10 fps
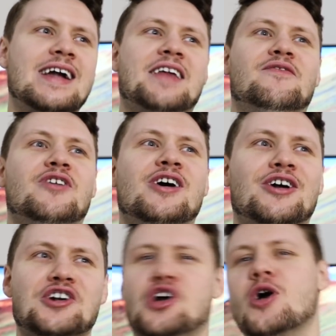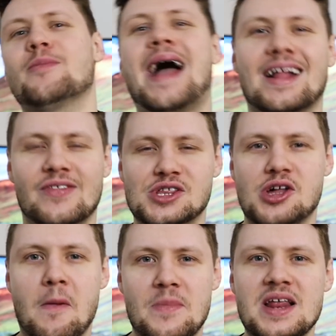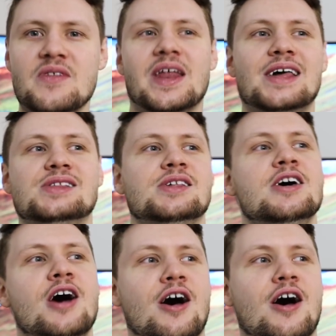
kind of going back to this company that has,